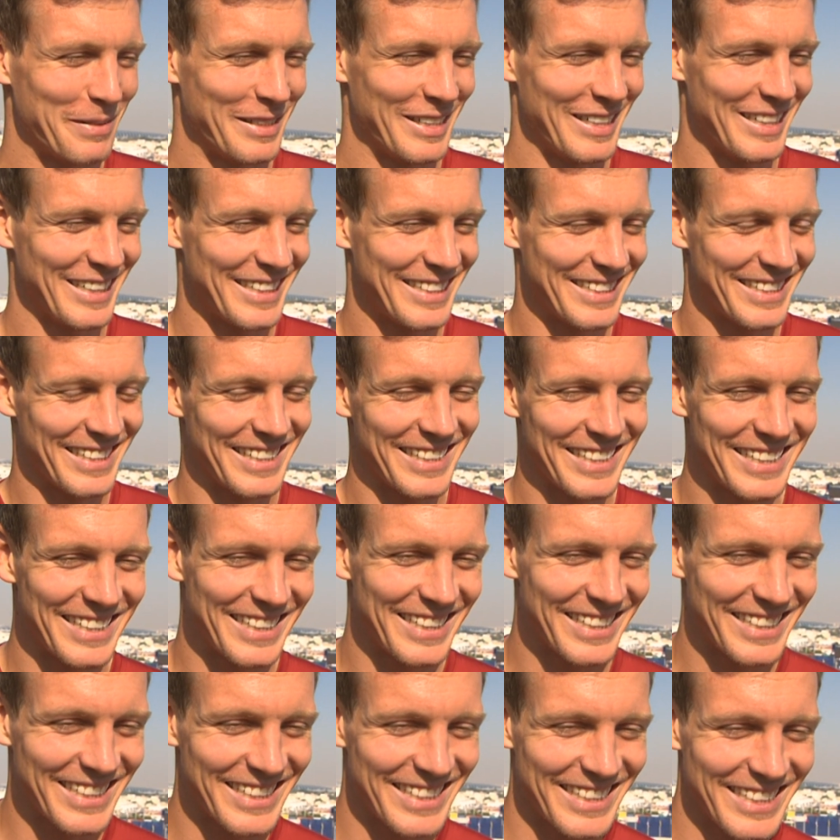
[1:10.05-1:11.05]
But
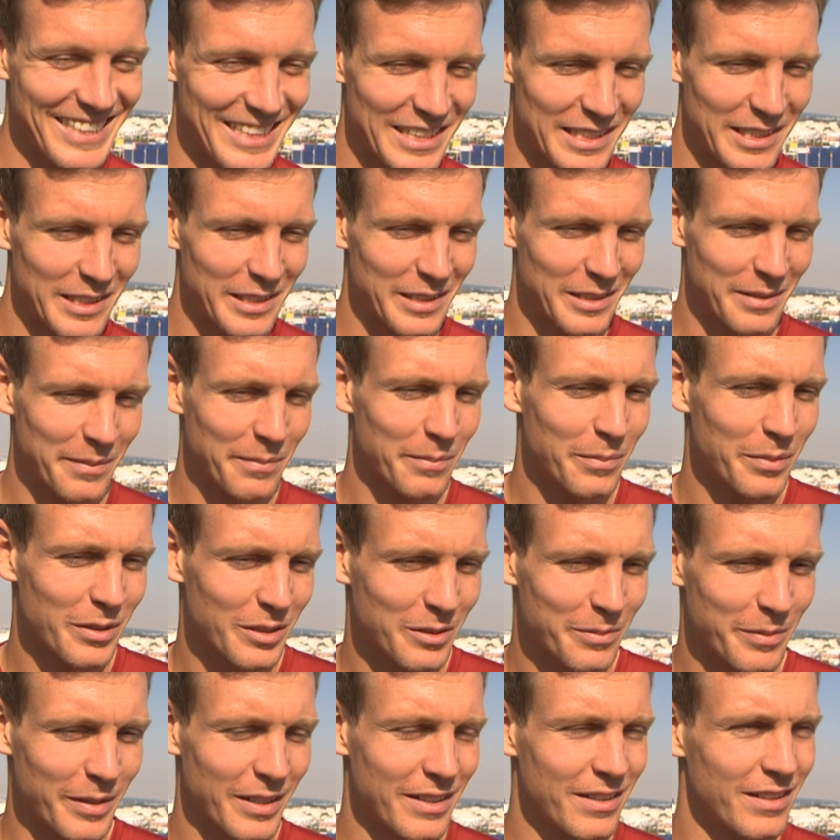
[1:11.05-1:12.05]
uh, in the
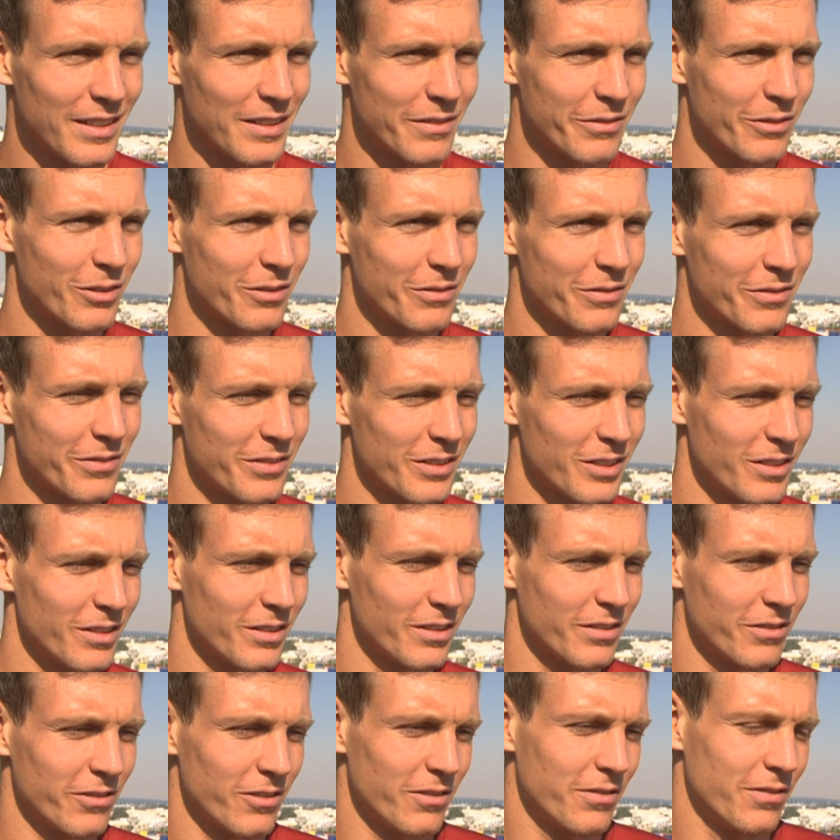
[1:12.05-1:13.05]
perspective of,
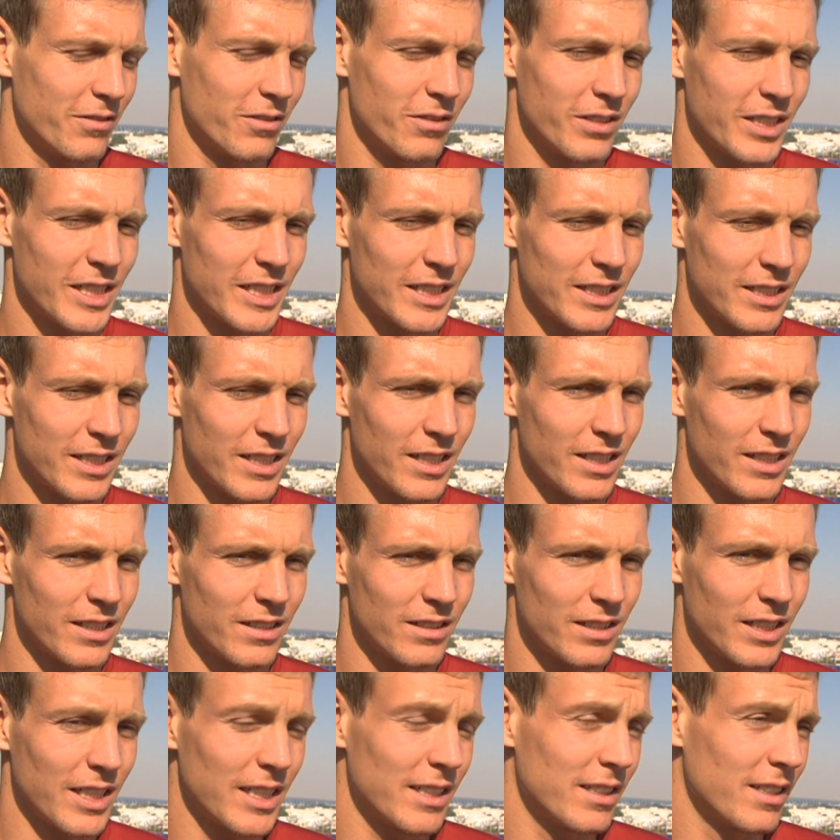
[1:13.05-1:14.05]
of, of, today's
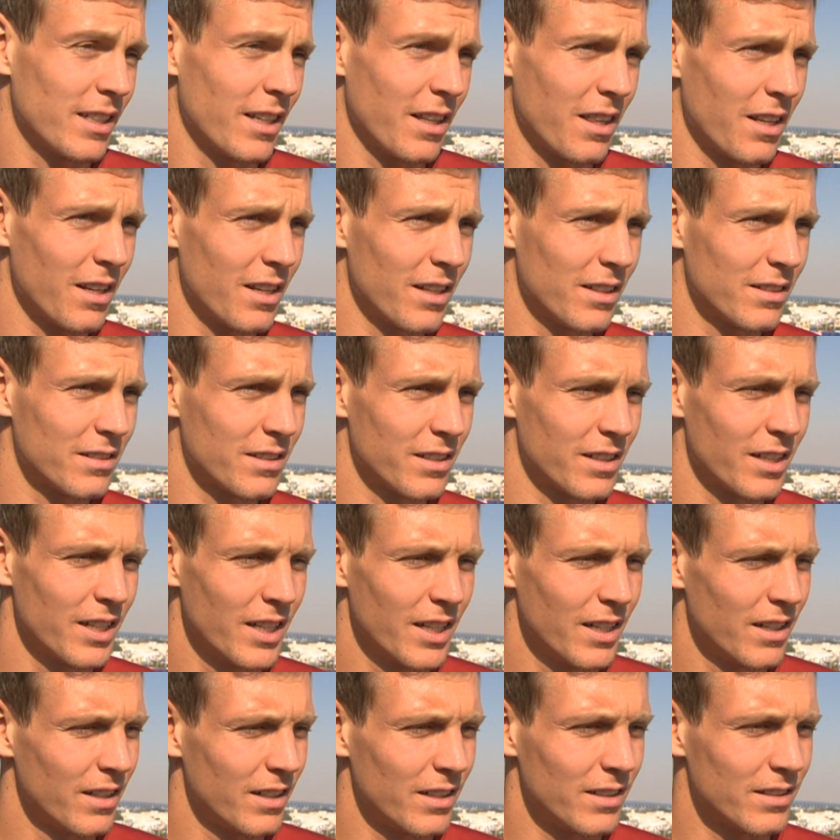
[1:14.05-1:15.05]
tennis, yes, I think it's a
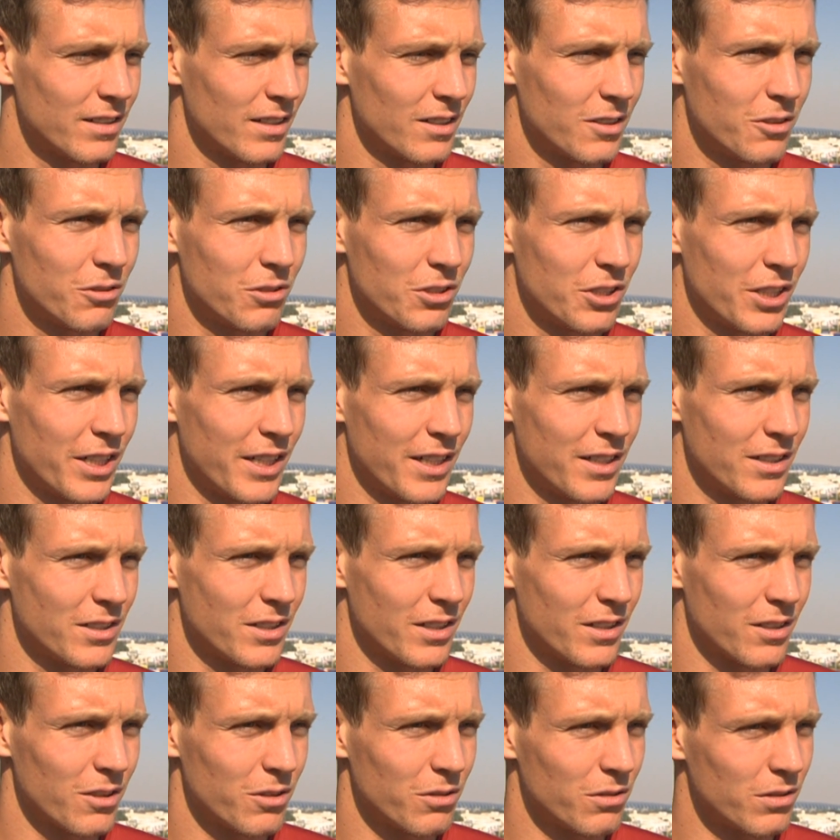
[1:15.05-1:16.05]
it's a good
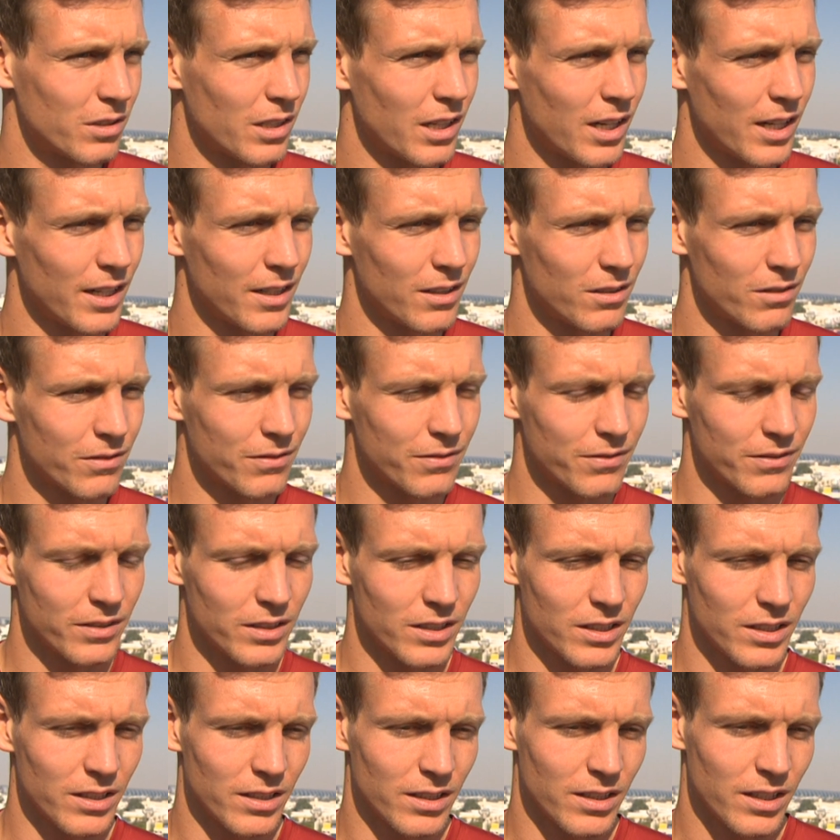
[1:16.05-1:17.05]
change and good sign of
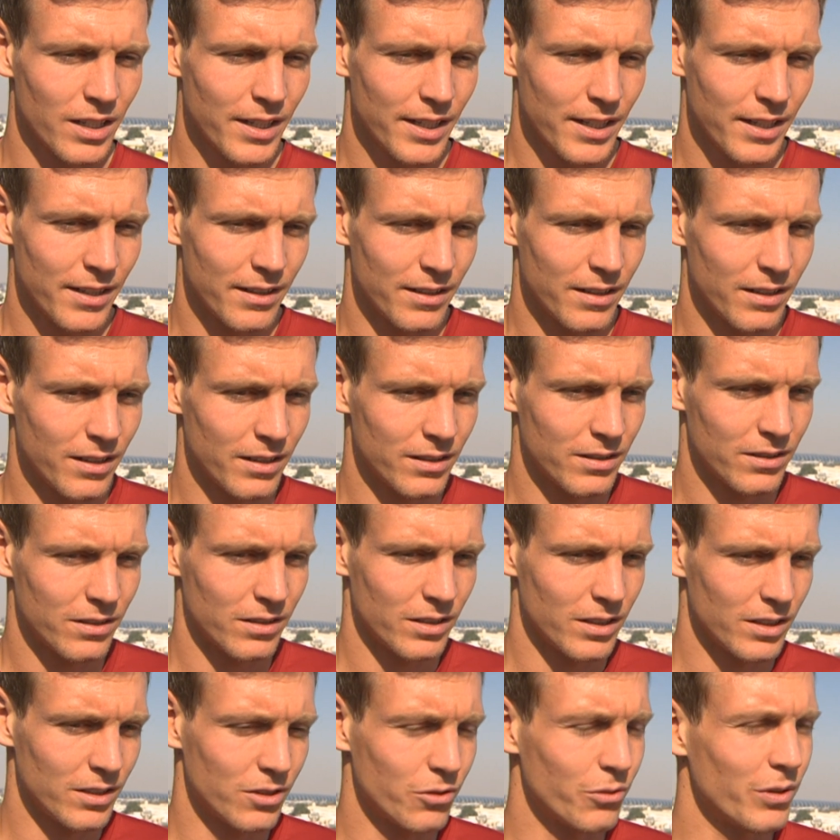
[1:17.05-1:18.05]
uh, that
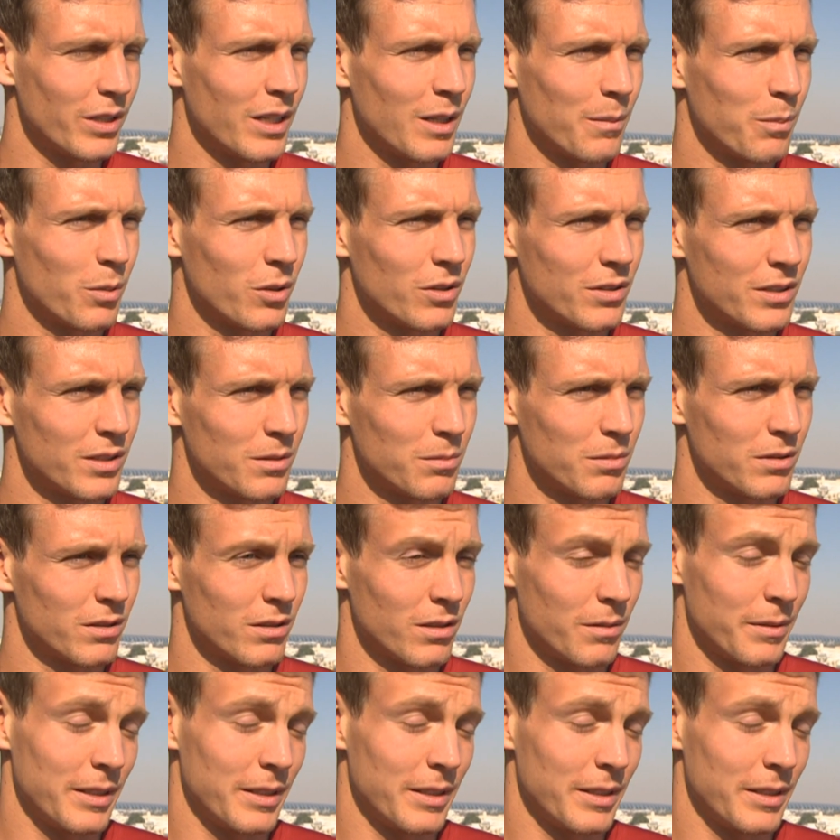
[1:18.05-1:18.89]
it's it's really possible.